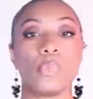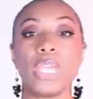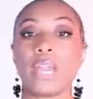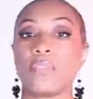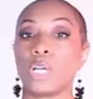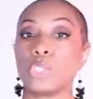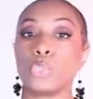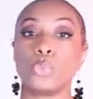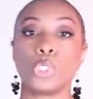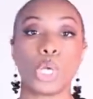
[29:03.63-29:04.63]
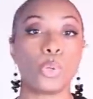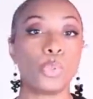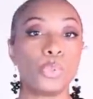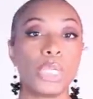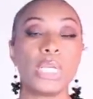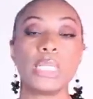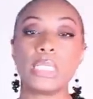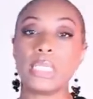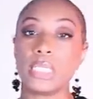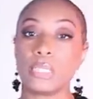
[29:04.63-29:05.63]
We have our two-tone
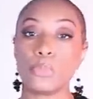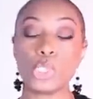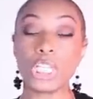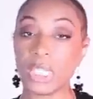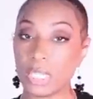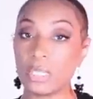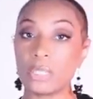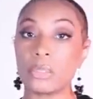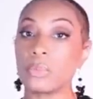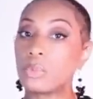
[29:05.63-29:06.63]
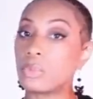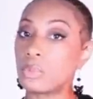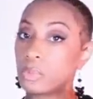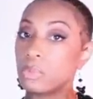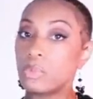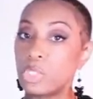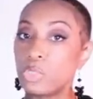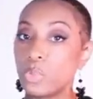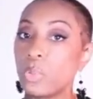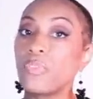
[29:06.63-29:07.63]
denim jeans, which
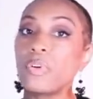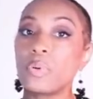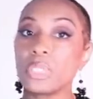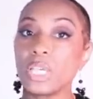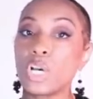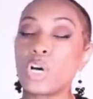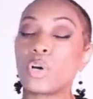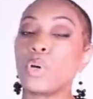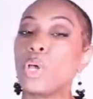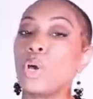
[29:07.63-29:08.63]
is what we're focusing on.